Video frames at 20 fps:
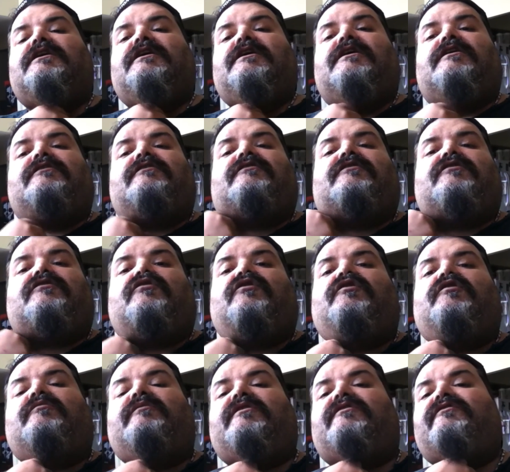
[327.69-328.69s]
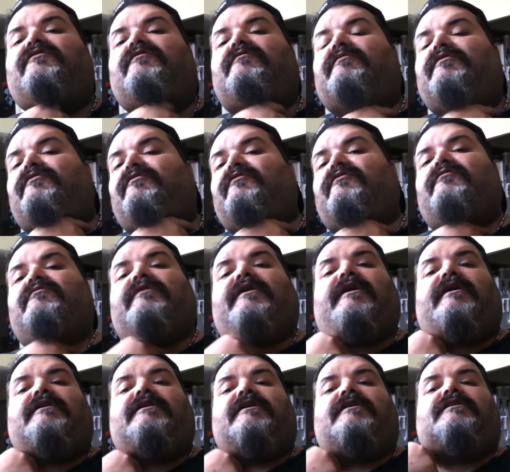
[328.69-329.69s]
And the oil mixes with your
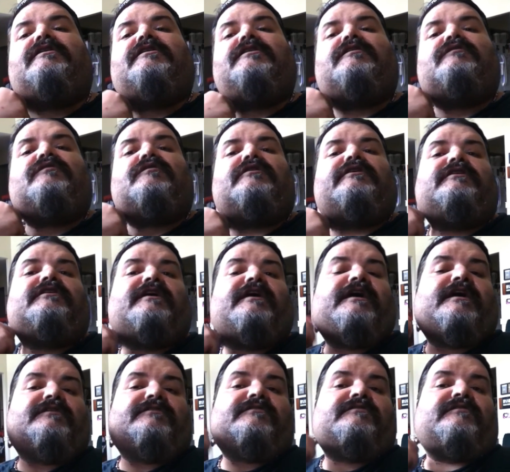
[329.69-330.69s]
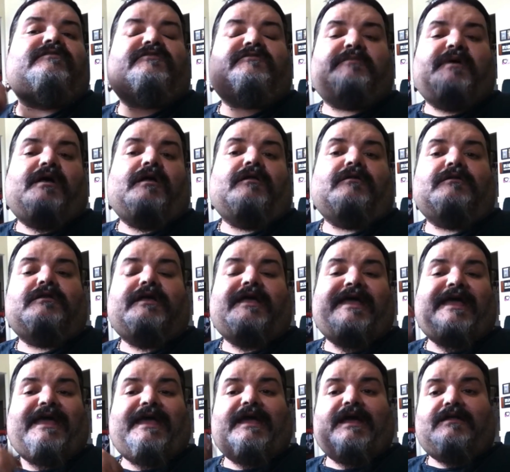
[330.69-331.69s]
sweat, and it will enhance the smell.
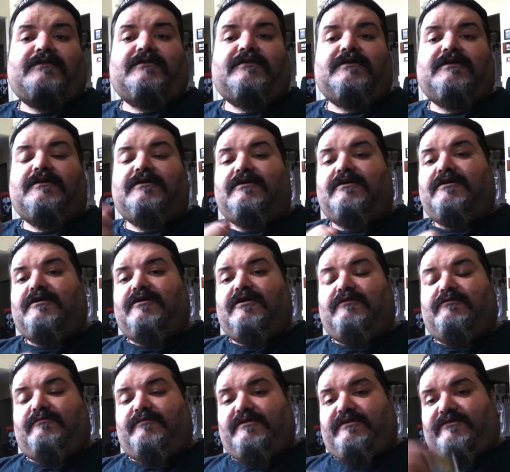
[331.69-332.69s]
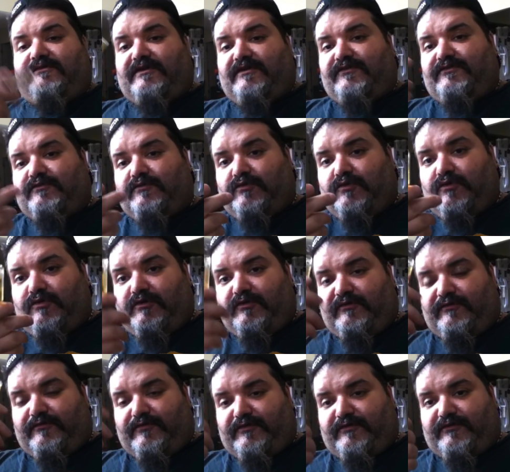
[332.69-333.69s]
And with essential
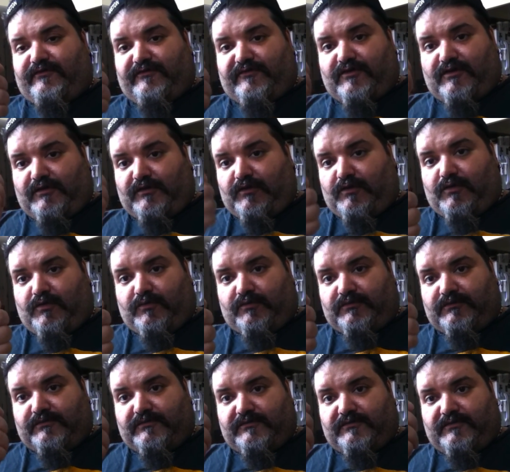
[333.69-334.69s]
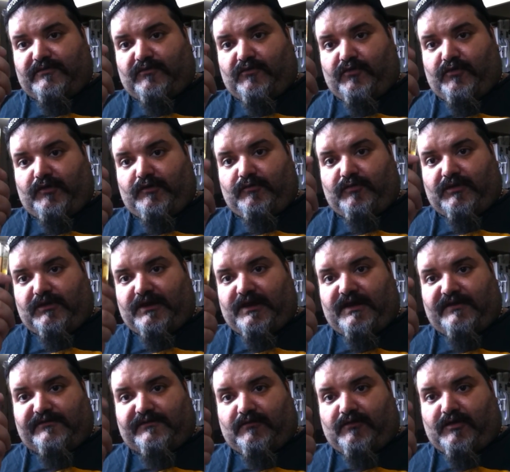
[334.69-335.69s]
oils versus cologne, oil will
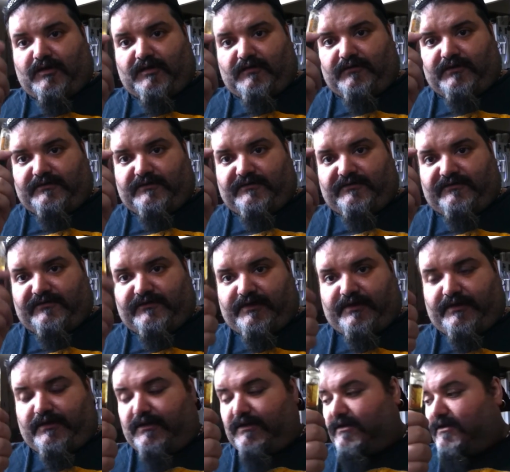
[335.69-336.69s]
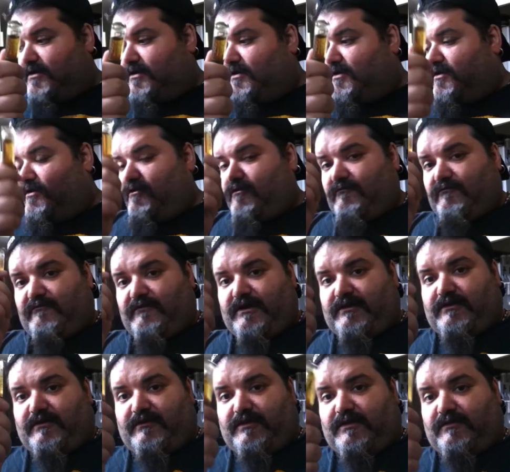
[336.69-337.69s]
last longer on your skin
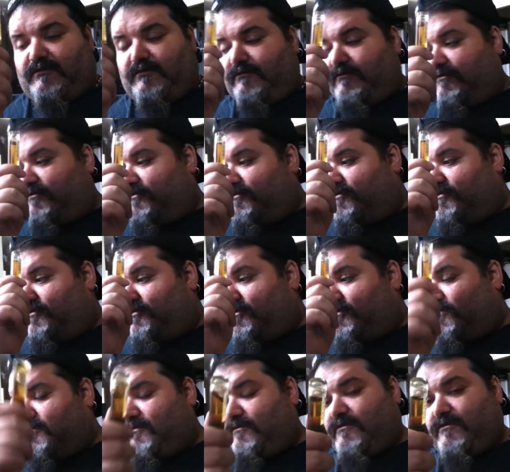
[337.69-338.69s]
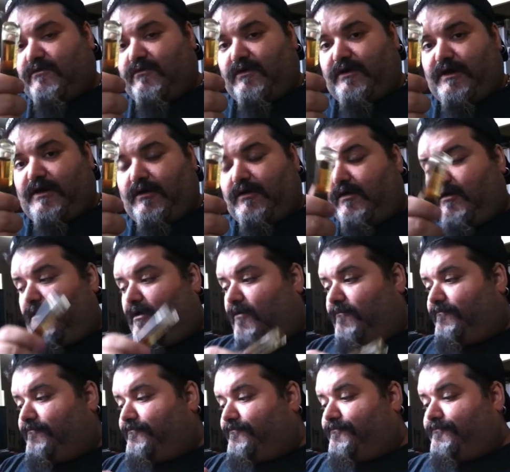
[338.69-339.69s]
rather than
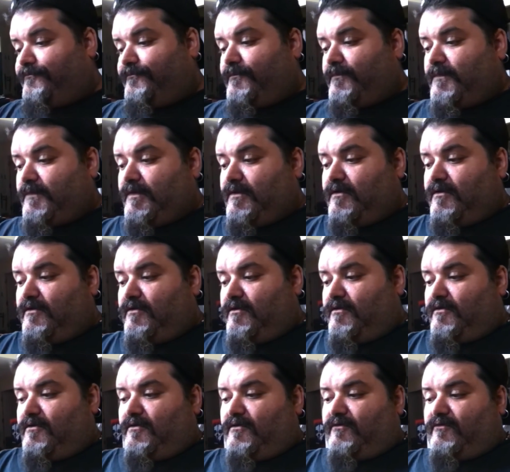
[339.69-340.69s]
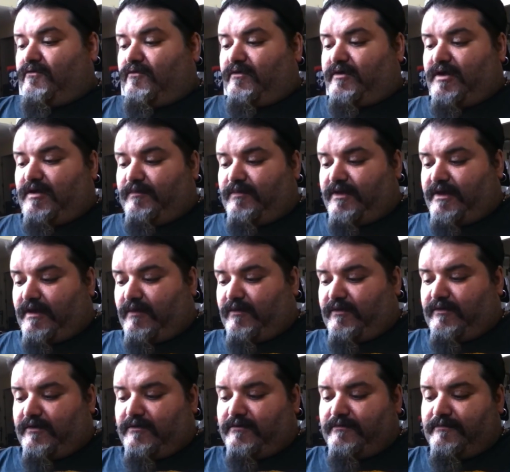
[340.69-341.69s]
alcohol. So I'll keep that
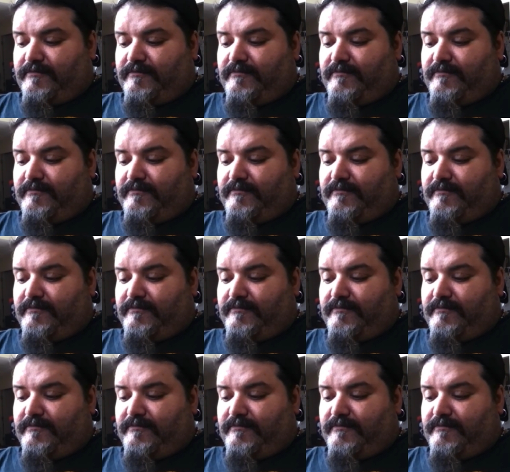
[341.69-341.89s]
with you.